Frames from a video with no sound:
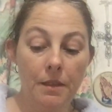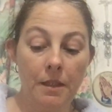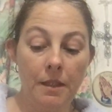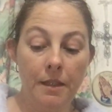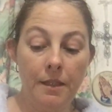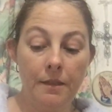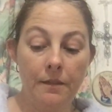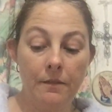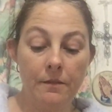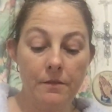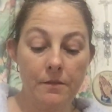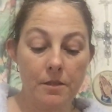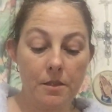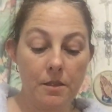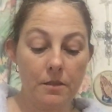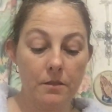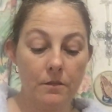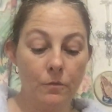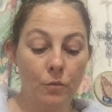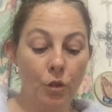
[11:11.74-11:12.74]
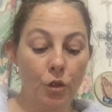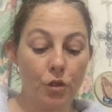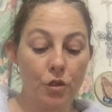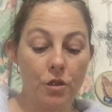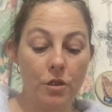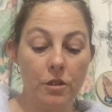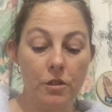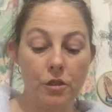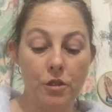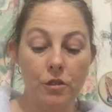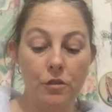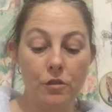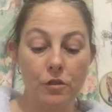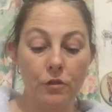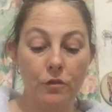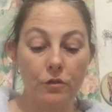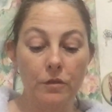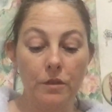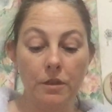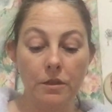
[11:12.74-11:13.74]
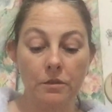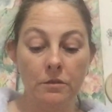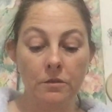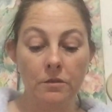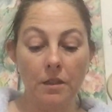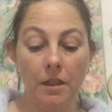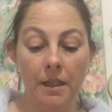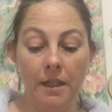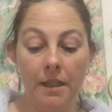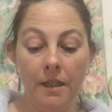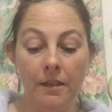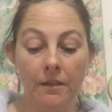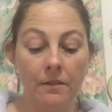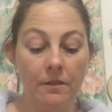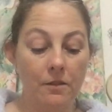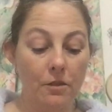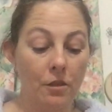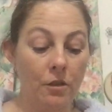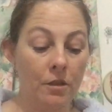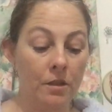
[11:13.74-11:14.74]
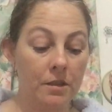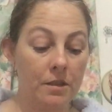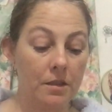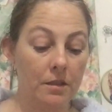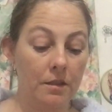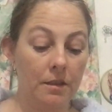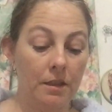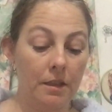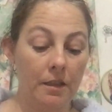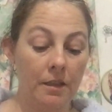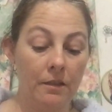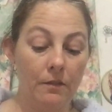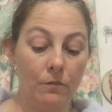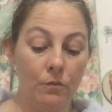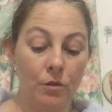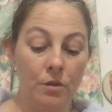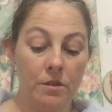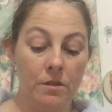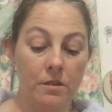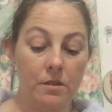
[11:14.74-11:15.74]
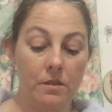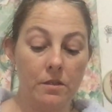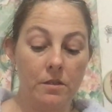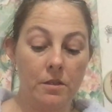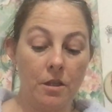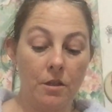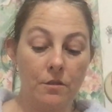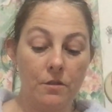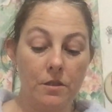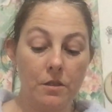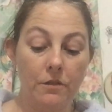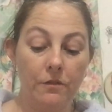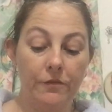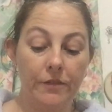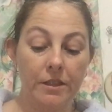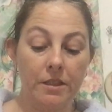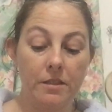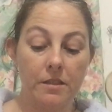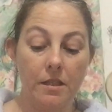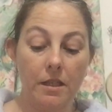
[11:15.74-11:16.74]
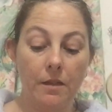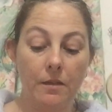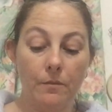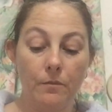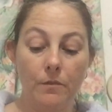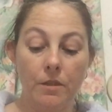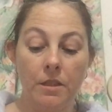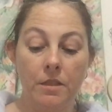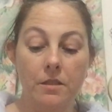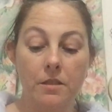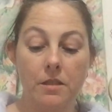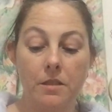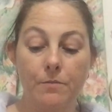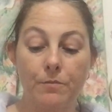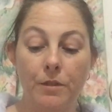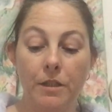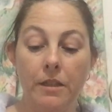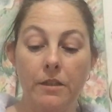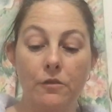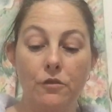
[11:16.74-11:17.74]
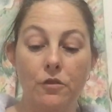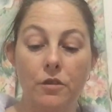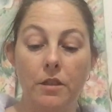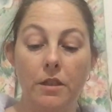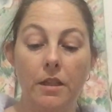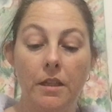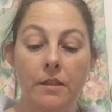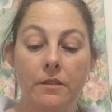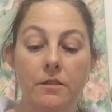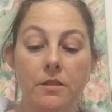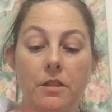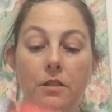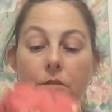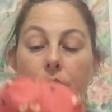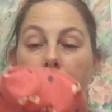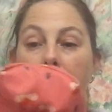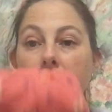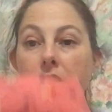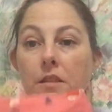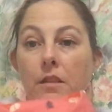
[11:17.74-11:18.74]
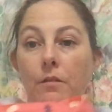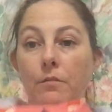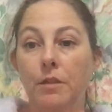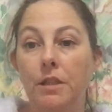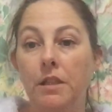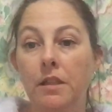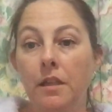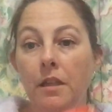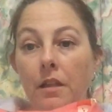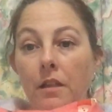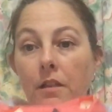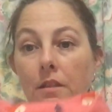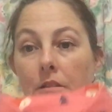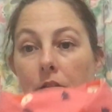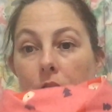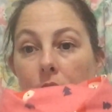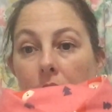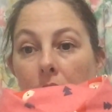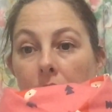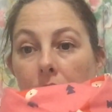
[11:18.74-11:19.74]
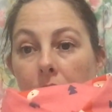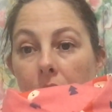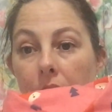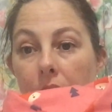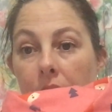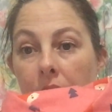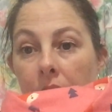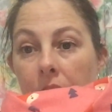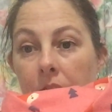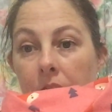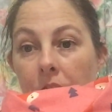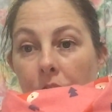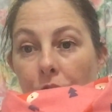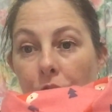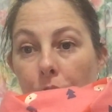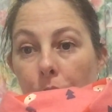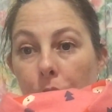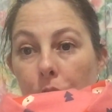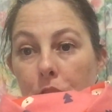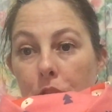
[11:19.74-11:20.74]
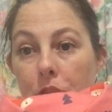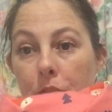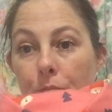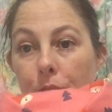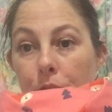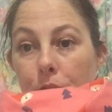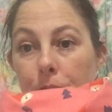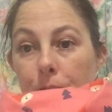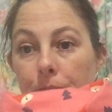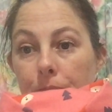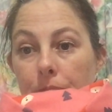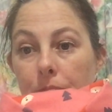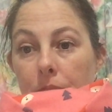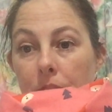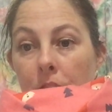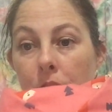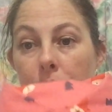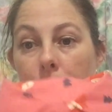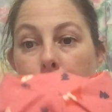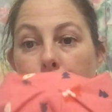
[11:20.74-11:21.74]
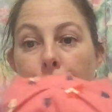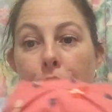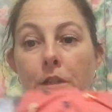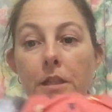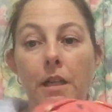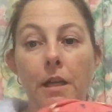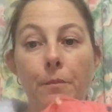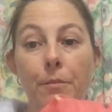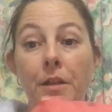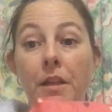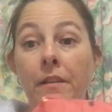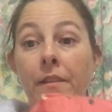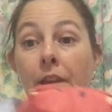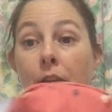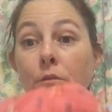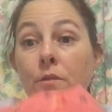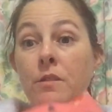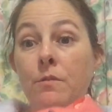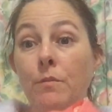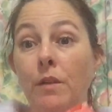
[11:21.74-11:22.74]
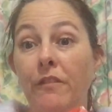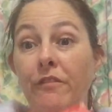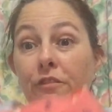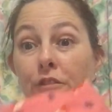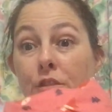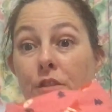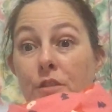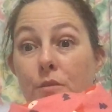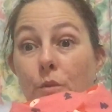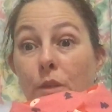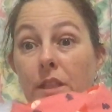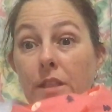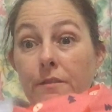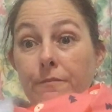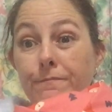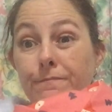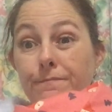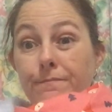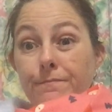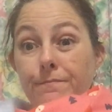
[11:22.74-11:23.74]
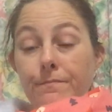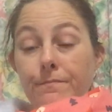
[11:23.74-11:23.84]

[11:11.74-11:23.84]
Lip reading: And watched the tutorial, and honestly it was so self-explanatory and so easy. I mean, look how neat that is for a box bottom. I was pretty happy, and that was my first one.